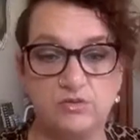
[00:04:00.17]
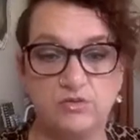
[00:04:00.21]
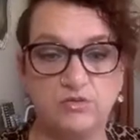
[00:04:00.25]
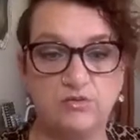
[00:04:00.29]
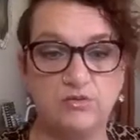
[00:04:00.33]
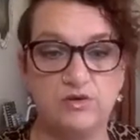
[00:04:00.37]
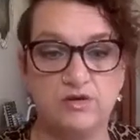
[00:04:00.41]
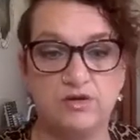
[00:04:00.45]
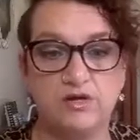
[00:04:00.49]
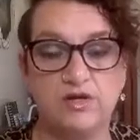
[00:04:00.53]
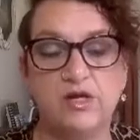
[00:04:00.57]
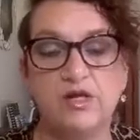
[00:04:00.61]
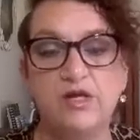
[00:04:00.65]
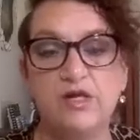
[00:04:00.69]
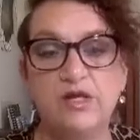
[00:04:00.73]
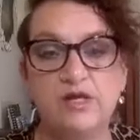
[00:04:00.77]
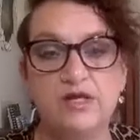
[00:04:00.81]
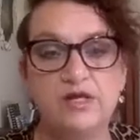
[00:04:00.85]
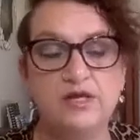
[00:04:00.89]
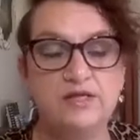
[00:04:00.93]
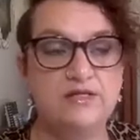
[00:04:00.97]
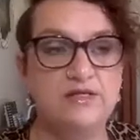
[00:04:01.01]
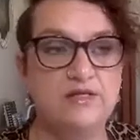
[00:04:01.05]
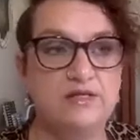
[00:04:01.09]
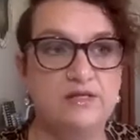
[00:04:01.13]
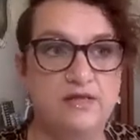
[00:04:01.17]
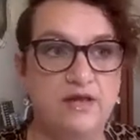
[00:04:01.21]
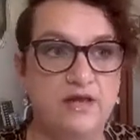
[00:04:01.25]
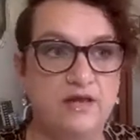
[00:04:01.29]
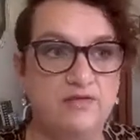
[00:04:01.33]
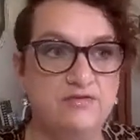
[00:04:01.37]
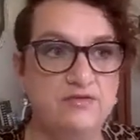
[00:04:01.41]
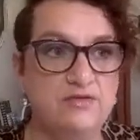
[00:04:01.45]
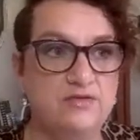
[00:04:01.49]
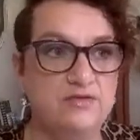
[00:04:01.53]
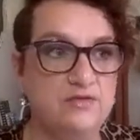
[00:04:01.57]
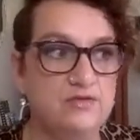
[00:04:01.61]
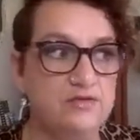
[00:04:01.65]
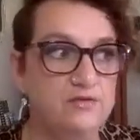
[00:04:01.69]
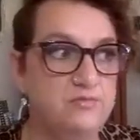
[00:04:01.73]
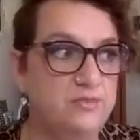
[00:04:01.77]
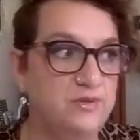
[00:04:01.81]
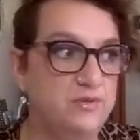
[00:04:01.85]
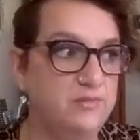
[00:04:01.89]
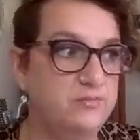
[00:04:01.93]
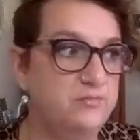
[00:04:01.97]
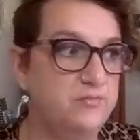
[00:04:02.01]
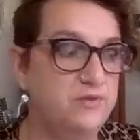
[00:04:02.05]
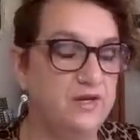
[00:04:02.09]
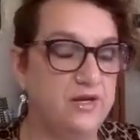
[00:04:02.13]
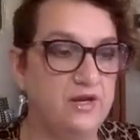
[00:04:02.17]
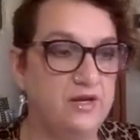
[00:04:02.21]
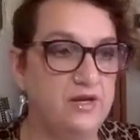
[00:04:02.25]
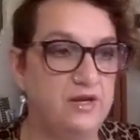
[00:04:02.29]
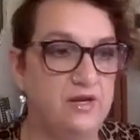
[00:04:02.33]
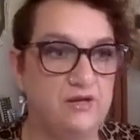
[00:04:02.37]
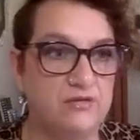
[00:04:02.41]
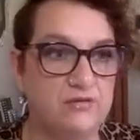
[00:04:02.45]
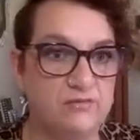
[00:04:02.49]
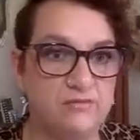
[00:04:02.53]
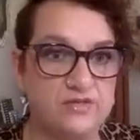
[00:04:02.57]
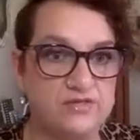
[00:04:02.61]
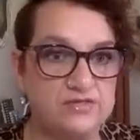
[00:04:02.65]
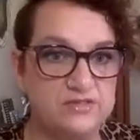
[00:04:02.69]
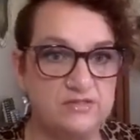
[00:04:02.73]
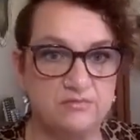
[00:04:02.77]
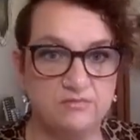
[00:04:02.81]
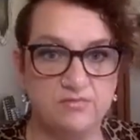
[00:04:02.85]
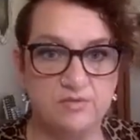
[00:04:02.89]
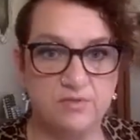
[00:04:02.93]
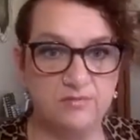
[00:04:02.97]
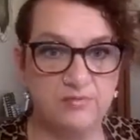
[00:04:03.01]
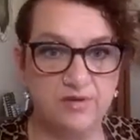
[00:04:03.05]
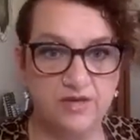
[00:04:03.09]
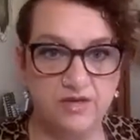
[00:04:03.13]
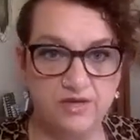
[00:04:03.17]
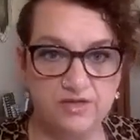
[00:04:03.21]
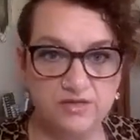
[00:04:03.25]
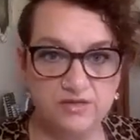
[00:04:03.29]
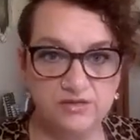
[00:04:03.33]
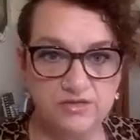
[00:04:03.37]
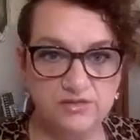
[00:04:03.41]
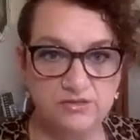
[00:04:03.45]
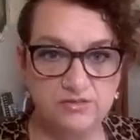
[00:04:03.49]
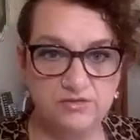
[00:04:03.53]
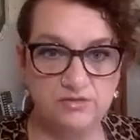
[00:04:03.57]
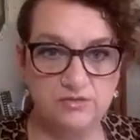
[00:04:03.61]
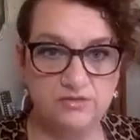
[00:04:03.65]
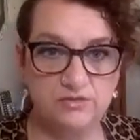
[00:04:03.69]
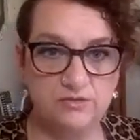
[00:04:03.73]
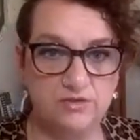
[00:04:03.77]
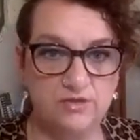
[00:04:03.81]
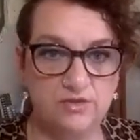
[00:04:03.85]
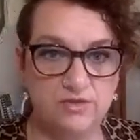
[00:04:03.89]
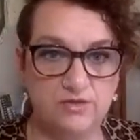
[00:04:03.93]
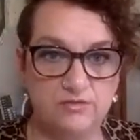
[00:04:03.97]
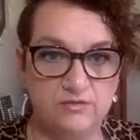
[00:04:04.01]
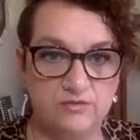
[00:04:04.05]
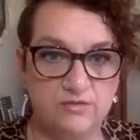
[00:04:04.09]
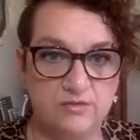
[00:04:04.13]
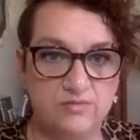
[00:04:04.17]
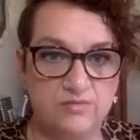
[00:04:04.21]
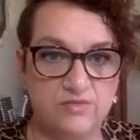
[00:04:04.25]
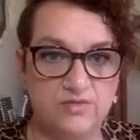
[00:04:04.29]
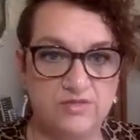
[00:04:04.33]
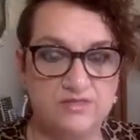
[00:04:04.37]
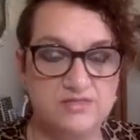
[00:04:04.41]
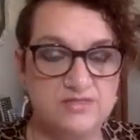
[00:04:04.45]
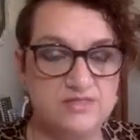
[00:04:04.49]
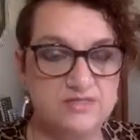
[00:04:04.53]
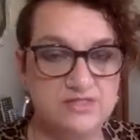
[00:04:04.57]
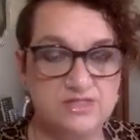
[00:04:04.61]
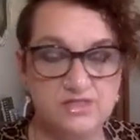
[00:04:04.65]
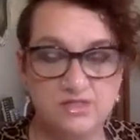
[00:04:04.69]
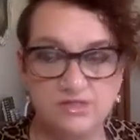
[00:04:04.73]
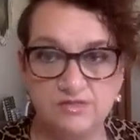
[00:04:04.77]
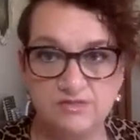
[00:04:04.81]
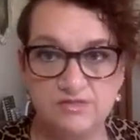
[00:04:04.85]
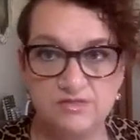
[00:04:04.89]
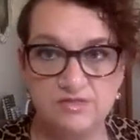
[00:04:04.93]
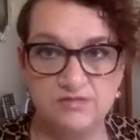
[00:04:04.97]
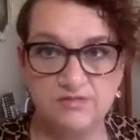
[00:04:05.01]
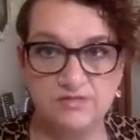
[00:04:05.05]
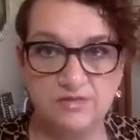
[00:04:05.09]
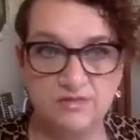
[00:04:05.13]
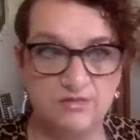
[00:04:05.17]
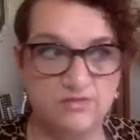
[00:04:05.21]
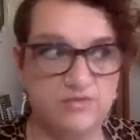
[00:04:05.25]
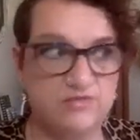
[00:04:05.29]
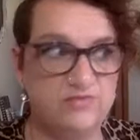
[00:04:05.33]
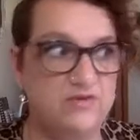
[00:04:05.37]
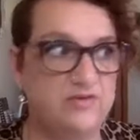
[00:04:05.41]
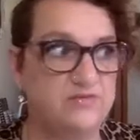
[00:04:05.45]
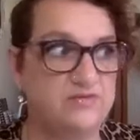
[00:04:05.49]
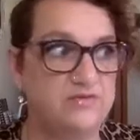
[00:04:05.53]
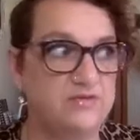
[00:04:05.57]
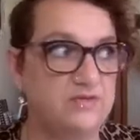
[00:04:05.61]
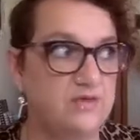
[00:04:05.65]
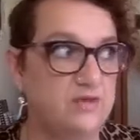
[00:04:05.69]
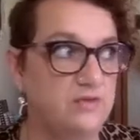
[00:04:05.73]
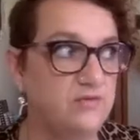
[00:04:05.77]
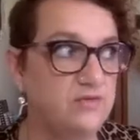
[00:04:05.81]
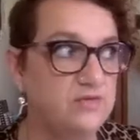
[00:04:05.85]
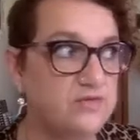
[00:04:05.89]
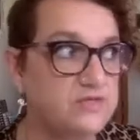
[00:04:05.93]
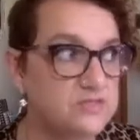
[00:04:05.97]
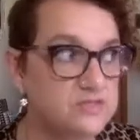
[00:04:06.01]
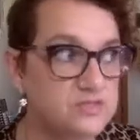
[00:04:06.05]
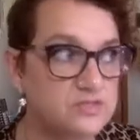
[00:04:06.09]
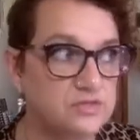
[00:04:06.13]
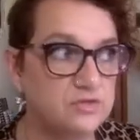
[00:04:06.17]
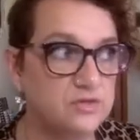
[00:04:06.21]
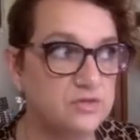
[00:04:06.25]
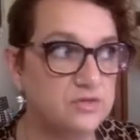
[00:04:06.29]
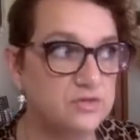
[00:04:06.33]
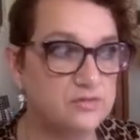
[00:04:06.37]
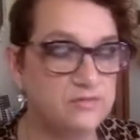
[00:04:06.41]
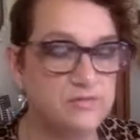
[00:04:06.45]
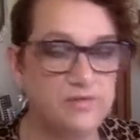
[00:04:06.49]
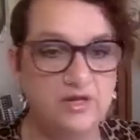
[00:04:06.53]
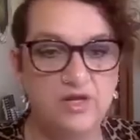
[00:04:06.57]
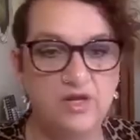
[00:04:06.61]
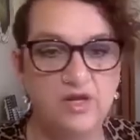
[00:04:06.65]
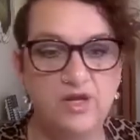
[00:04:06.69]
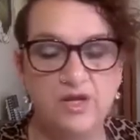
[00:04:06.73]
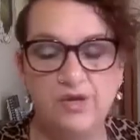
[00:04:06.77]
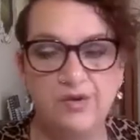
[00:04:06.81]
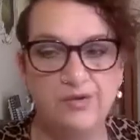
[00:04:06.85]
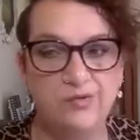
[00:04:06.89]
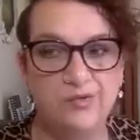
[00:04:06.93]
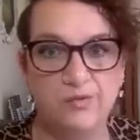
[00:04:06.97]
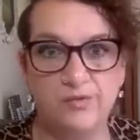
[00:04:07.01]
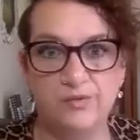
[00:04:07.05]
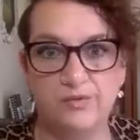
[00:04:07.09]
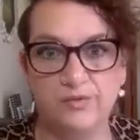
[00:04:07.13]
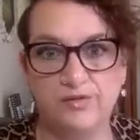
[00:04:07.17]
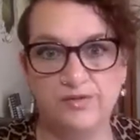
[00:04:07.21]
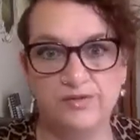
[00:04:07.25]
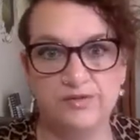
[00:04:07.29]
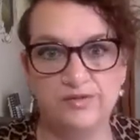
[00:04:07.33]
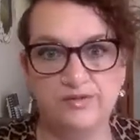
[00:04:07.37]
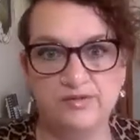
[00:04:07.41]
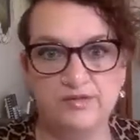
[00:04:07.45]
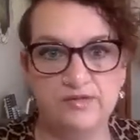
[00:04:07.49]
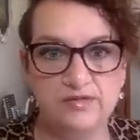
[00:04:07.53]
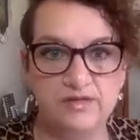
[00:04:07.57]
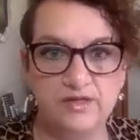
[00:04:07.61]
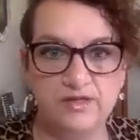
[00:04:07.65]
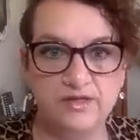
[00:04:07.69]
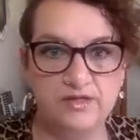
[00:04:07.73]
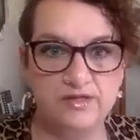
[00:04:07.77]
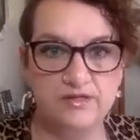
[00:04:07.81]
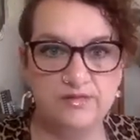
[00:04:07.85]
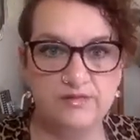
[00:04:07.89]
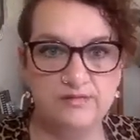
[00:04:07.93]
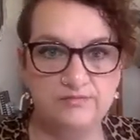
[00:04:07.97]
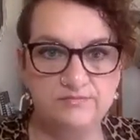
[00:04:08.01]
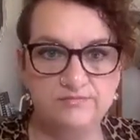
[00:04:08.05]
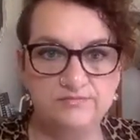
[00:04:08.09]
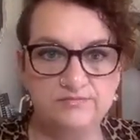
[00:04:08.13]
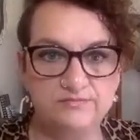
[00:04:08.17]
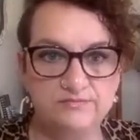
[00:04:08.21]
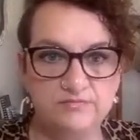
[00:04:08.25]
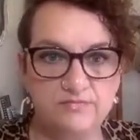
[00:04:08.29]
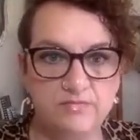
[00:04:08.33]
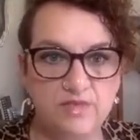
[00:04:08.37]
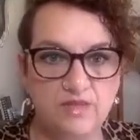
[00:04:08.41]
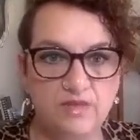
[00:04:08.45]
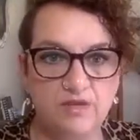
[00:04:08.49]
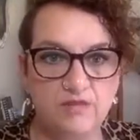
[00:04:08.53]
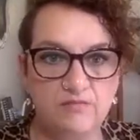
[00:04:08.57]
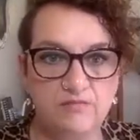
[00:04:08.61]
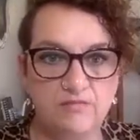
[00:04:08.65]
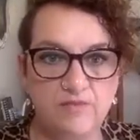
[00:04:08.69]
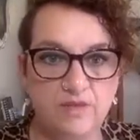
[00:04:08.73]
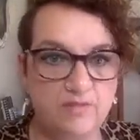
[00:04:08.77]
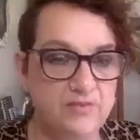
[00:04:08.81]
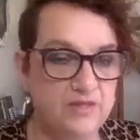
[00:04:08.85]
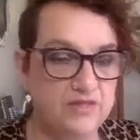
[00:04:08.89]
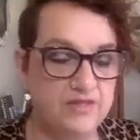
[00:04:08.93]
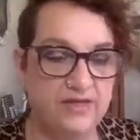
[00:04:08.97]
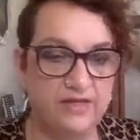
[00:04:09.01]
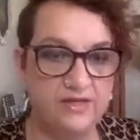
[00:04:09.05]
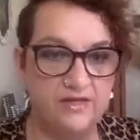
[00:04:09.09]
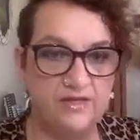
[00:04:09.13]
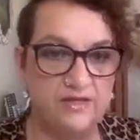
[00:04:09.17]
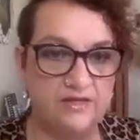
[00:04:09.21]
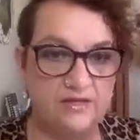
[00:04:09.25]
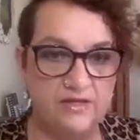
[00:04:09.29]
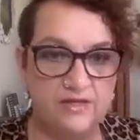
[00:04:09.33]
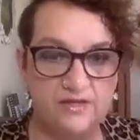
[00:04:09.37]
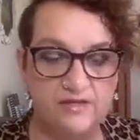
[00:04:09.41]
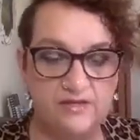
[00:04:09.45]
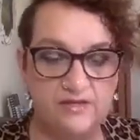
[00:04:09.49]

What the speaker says: or didn't have to prepare, or wasn't prepared to replace the shingles on my roof after that windstorm, or maybe like